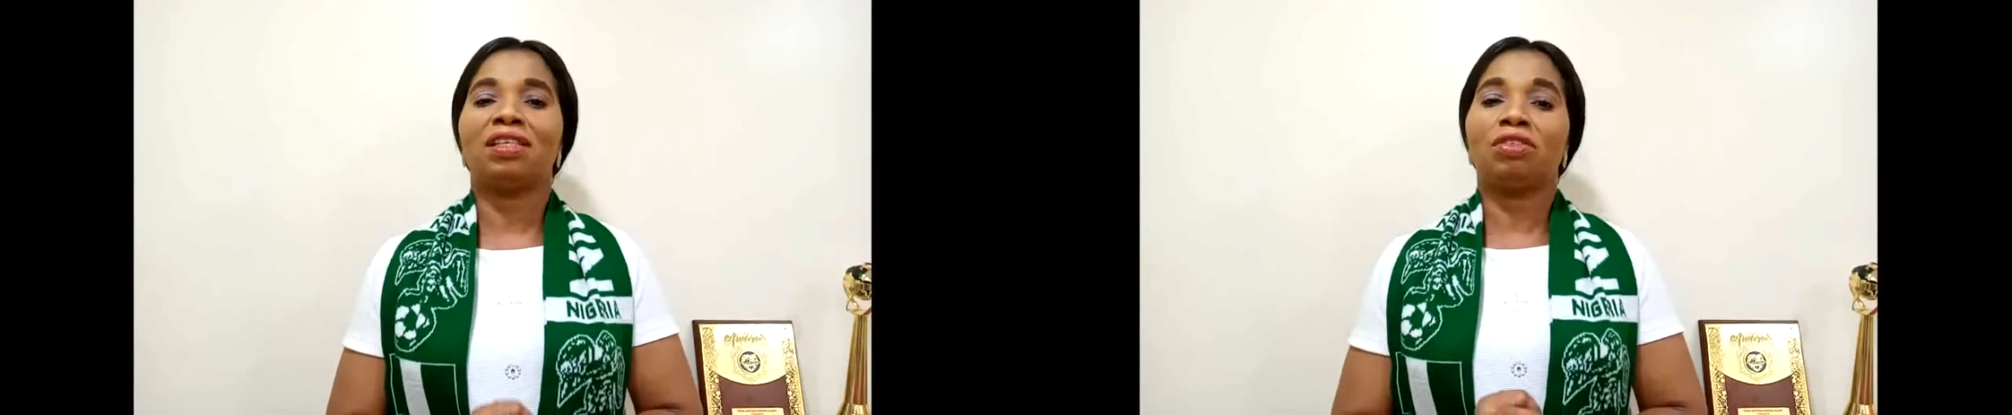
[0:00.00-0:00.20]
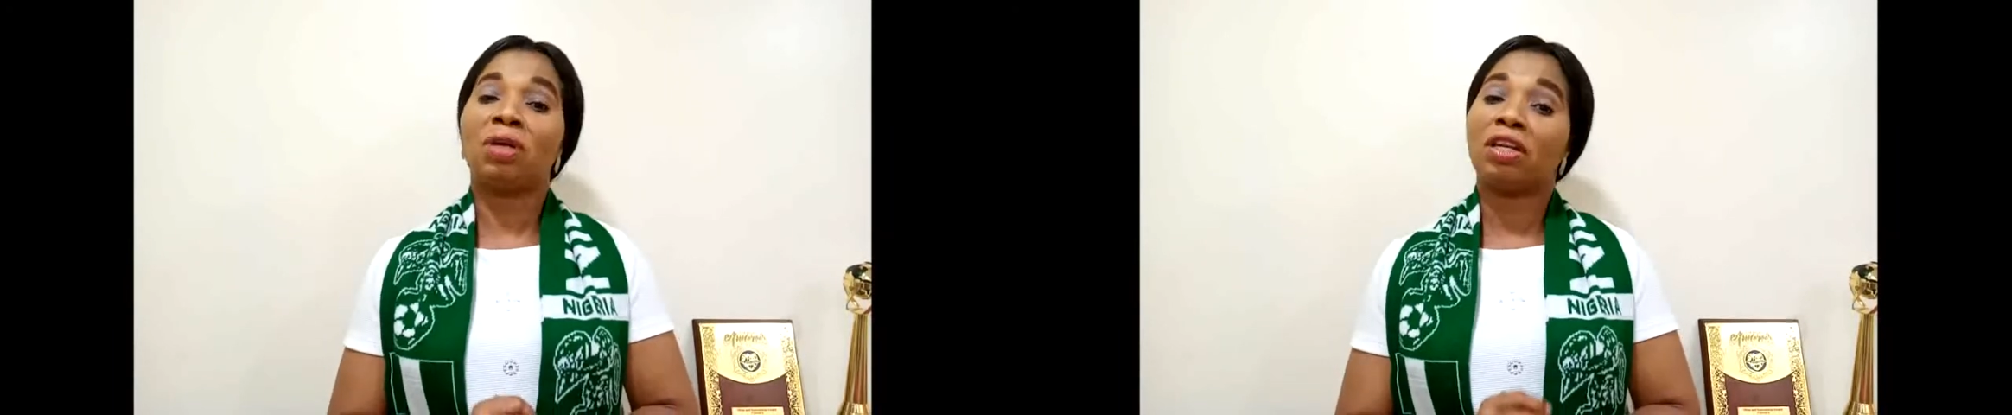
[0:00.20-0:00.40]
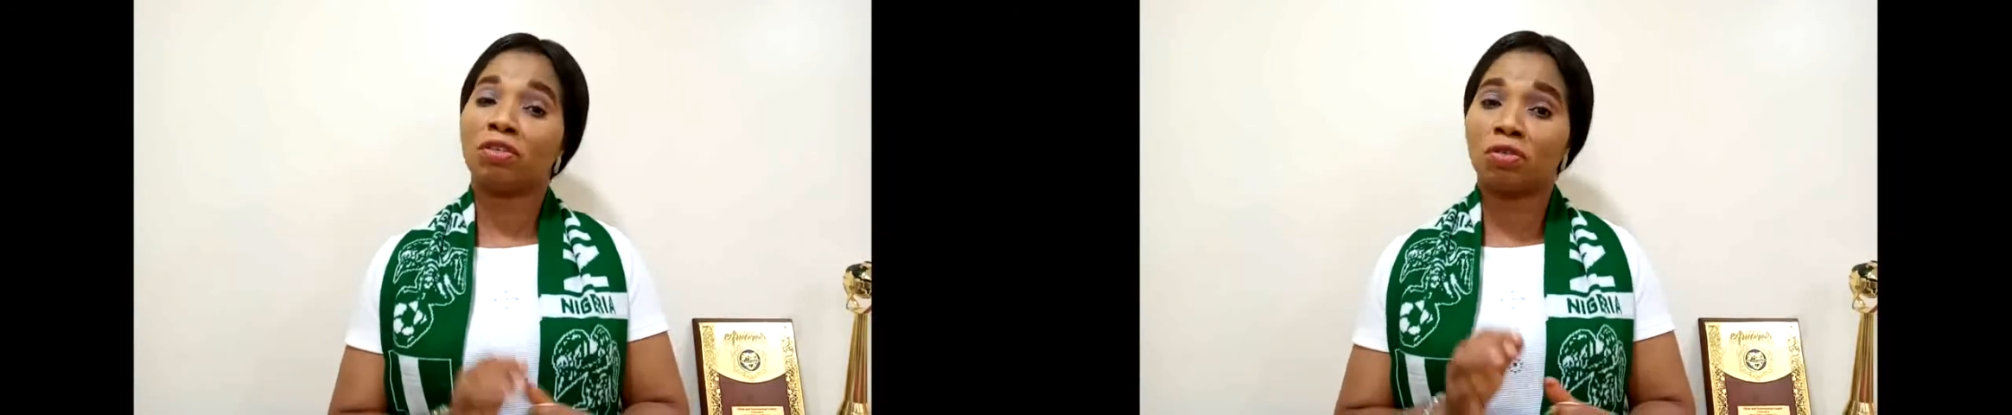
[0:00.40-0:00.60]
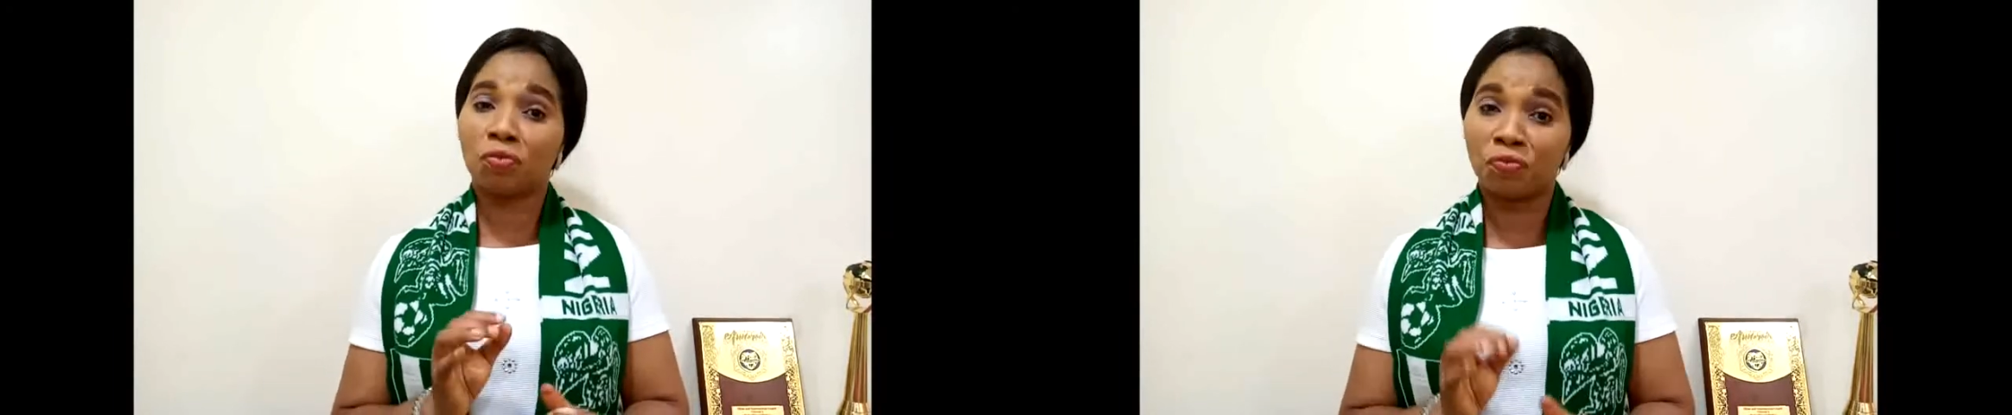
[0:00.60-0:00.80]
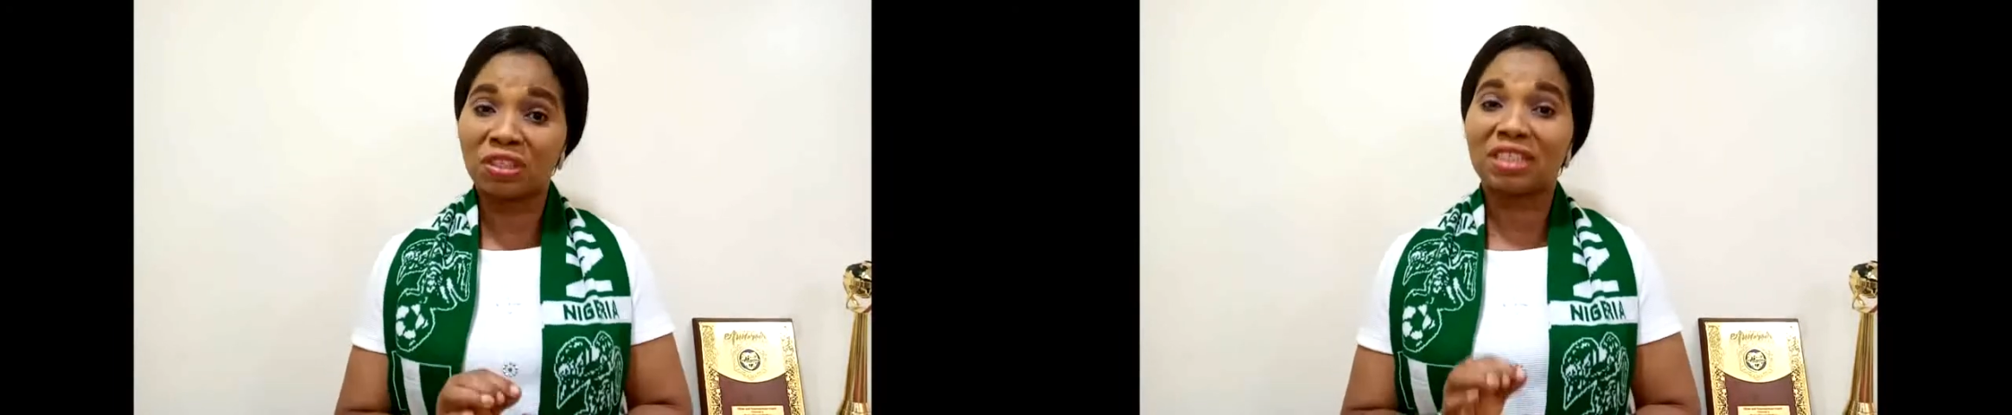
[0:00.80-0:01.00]
You can also
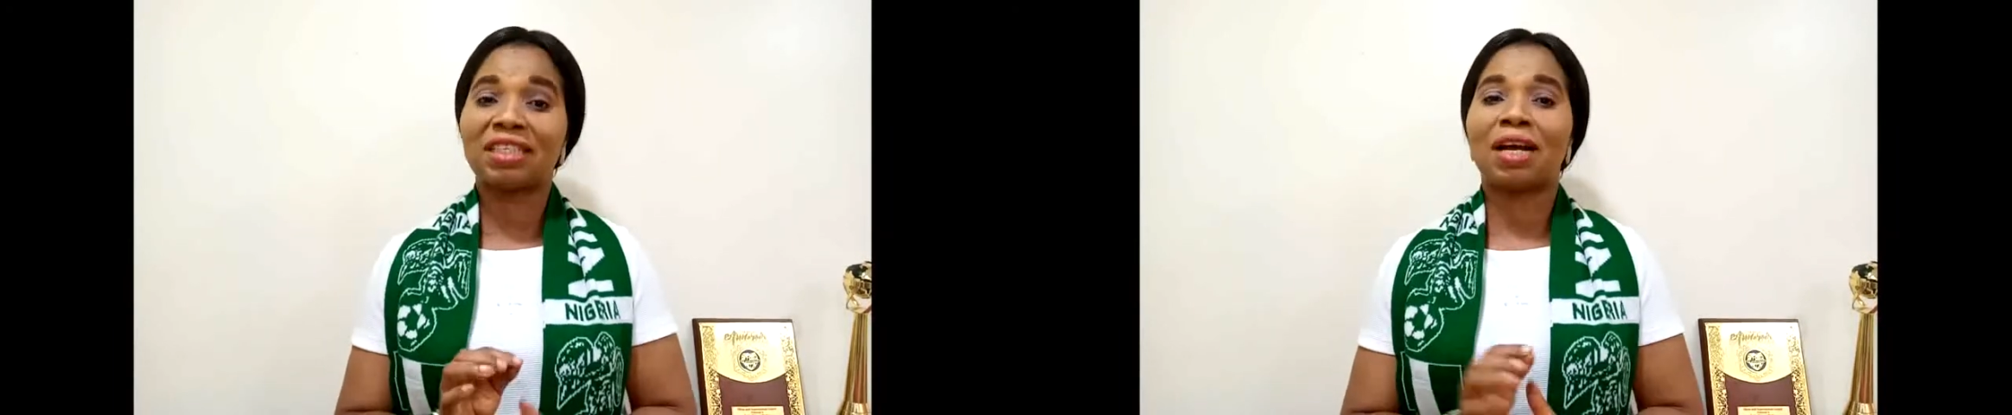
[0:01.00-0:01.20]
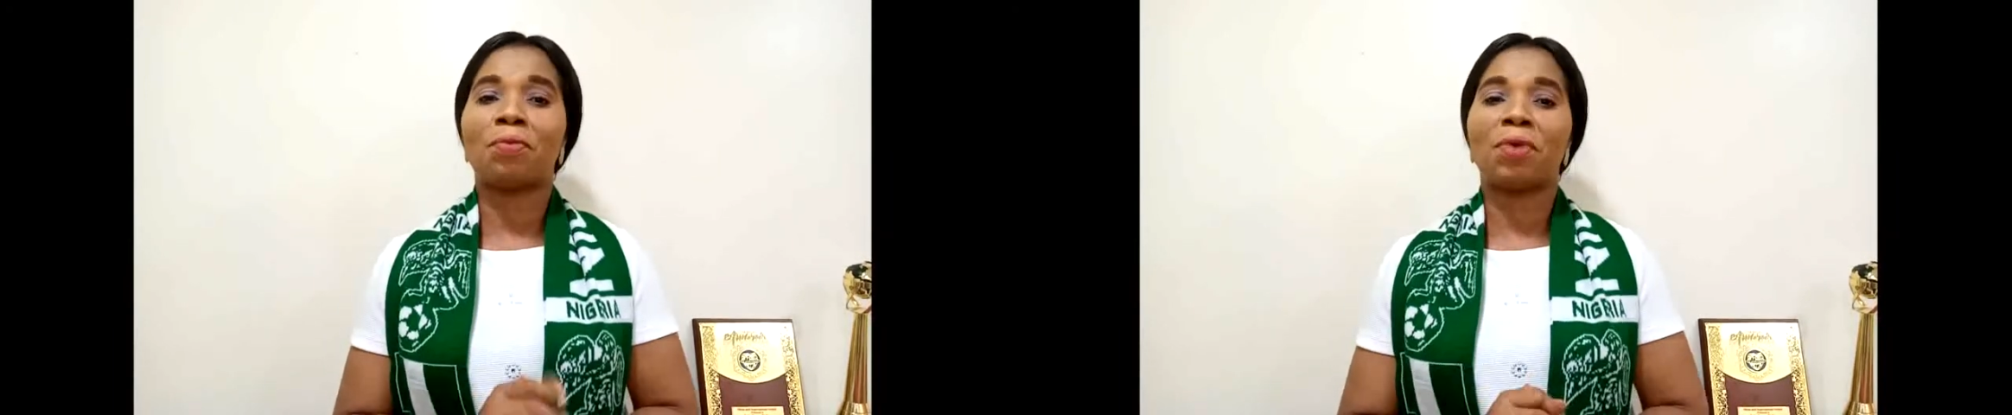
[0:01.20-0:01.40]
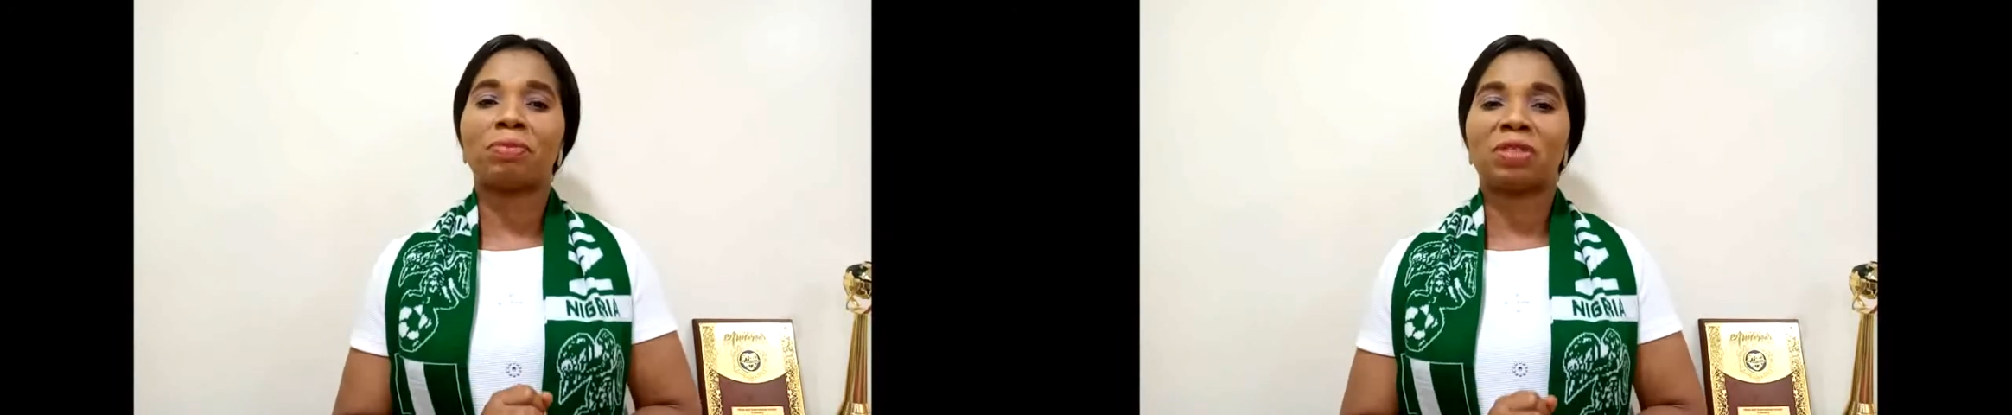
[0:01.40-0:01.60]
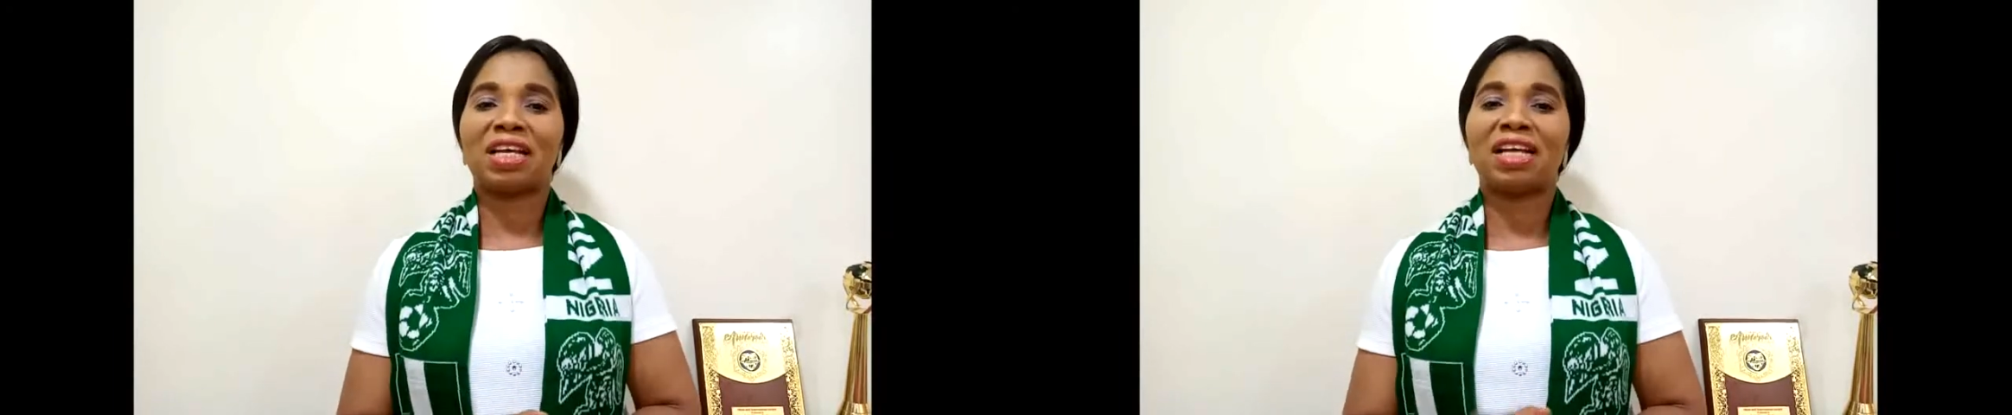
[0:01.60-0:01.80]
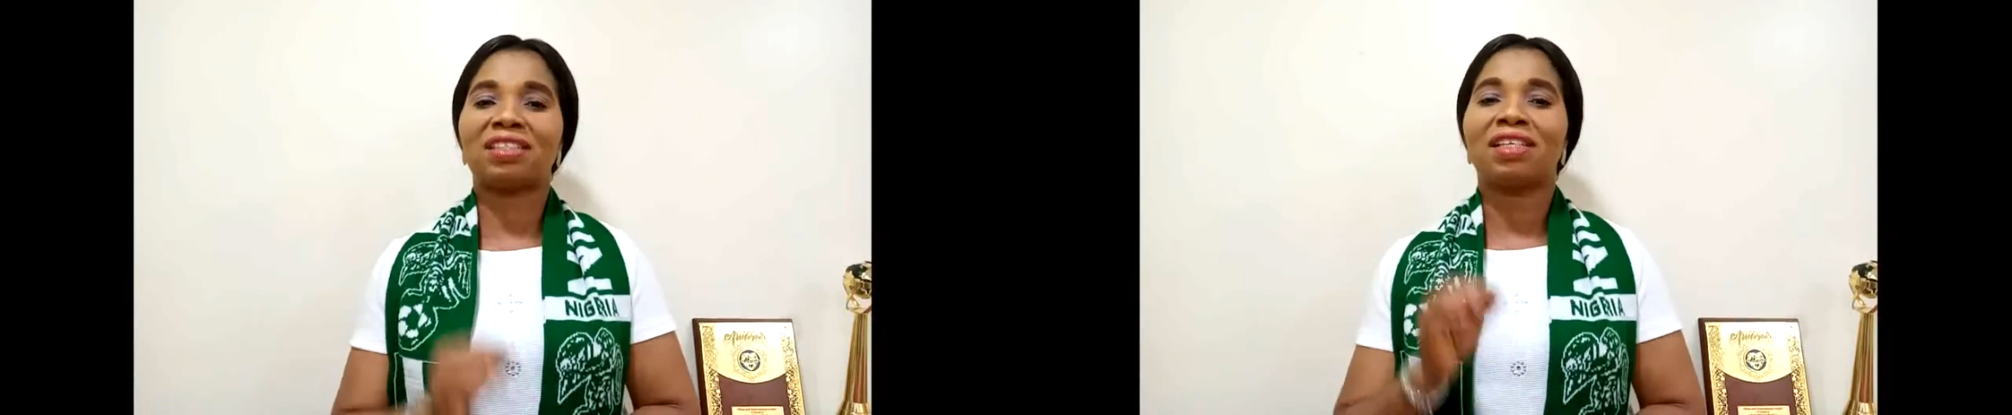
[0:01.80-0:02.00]
visit our
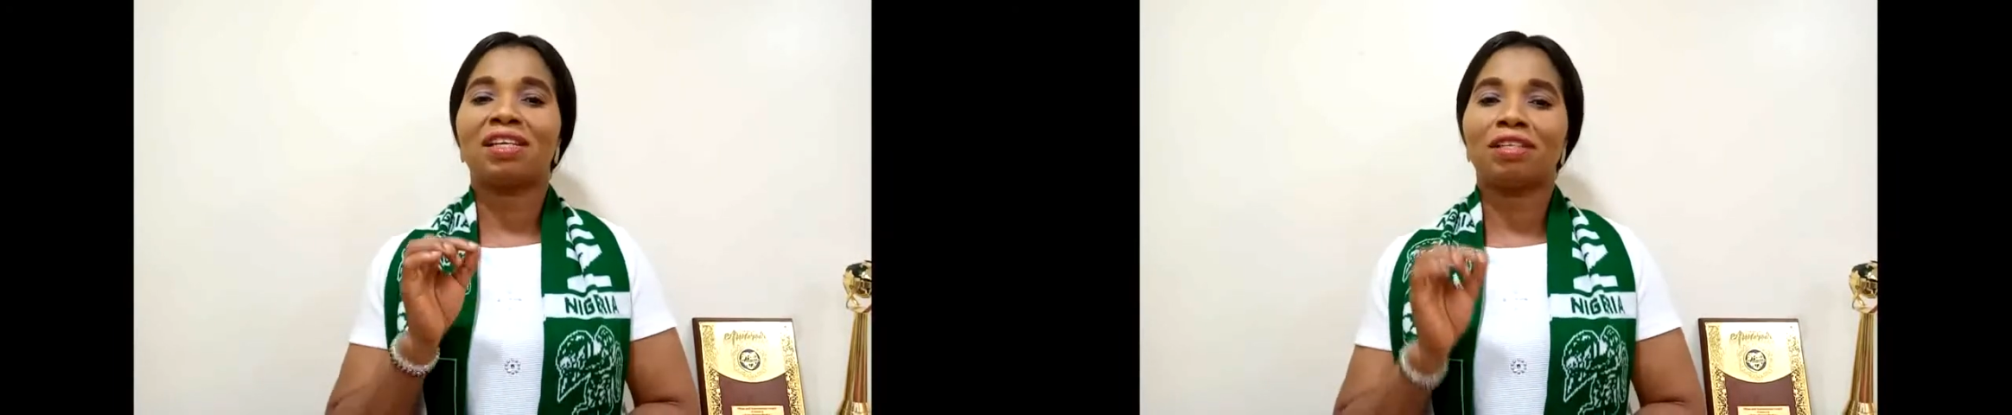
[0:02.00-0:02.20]
website,